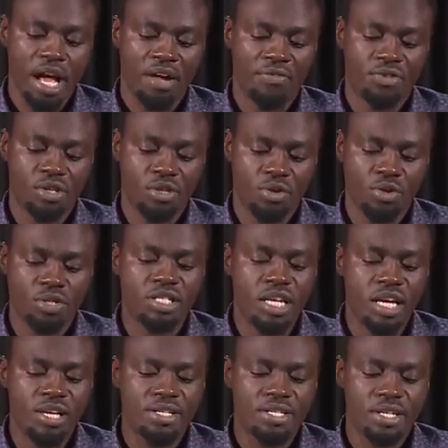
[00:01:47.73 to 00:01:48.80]
After those
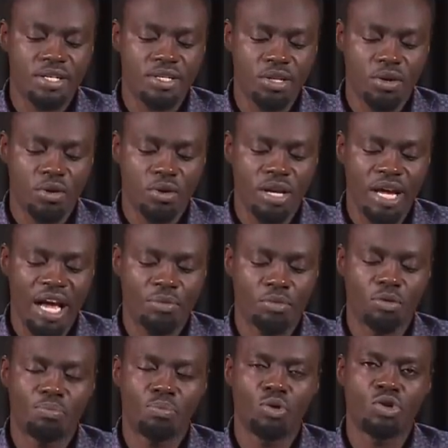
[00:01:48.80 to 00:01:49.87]
days, says the Lord, I
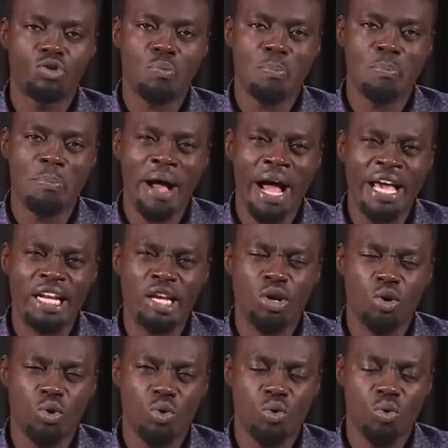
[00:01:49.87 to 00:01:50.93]
will put my
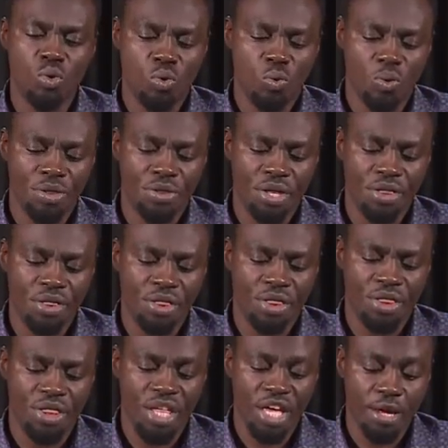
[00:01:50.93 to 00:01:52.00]
law within
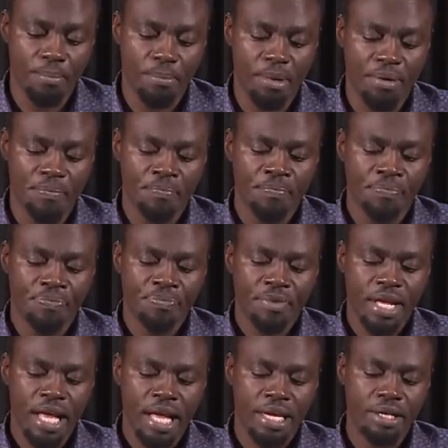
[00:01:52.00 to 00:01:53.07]
them,
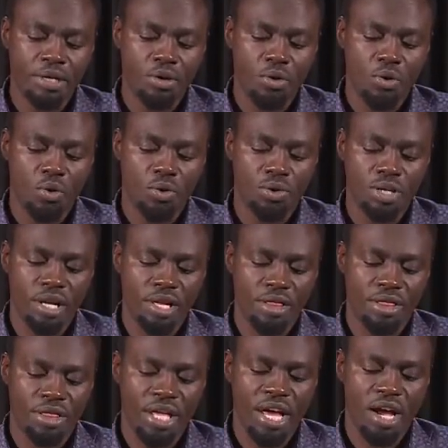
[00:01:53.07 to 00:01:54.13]
and on
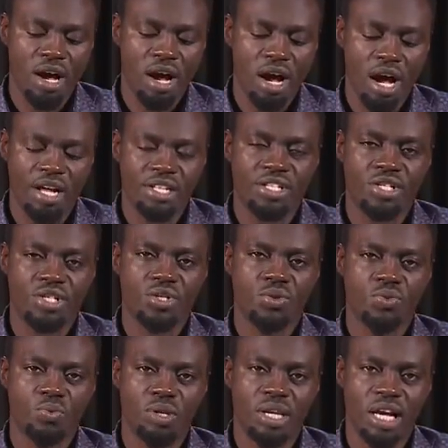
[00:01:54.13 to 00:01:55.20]
their
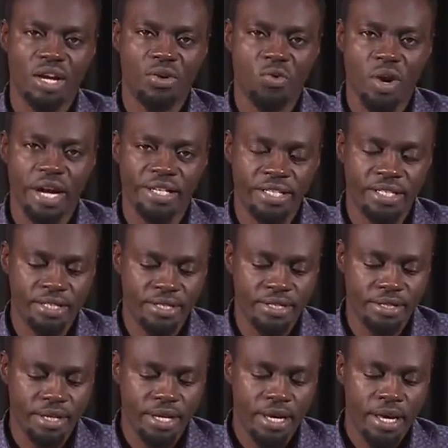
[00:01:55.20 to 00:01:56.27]
hearts will I write
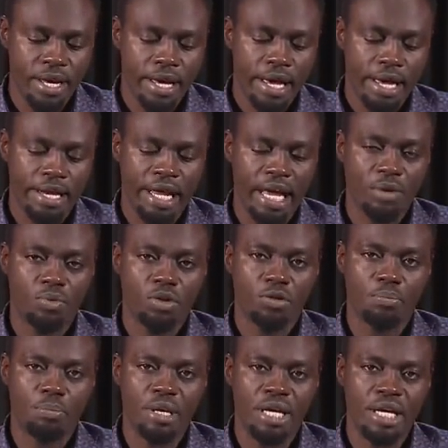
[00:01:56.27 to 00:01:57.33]
it. And I
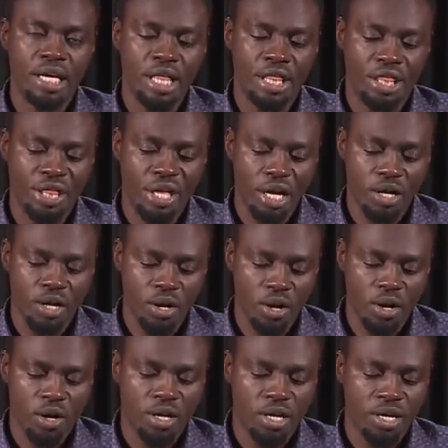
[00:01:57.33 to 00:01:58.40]
will be their
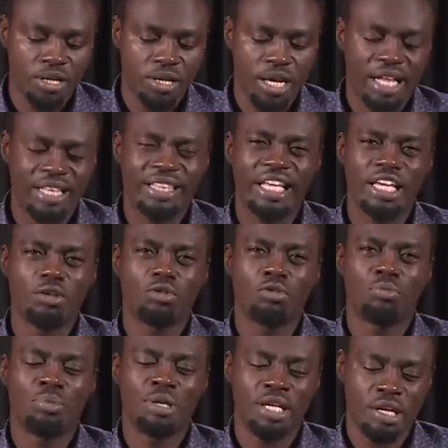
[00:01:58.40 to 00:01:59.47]
God, and they
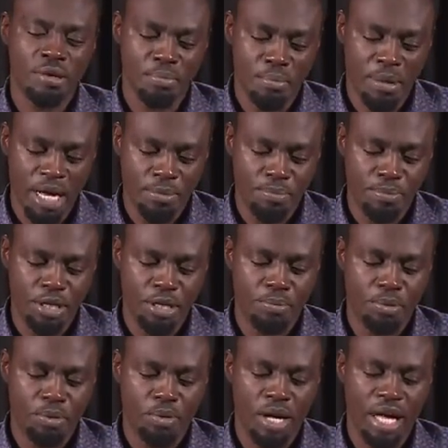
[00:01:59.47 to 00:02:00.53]
will be my
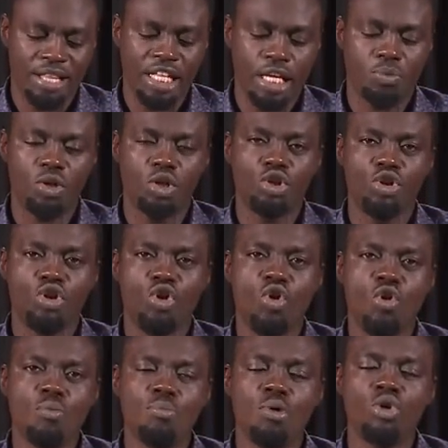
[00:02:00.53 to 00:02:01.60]
people, and they will
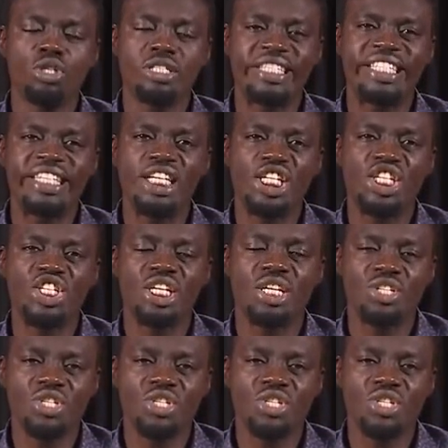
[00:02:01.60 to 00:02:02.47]
no more teach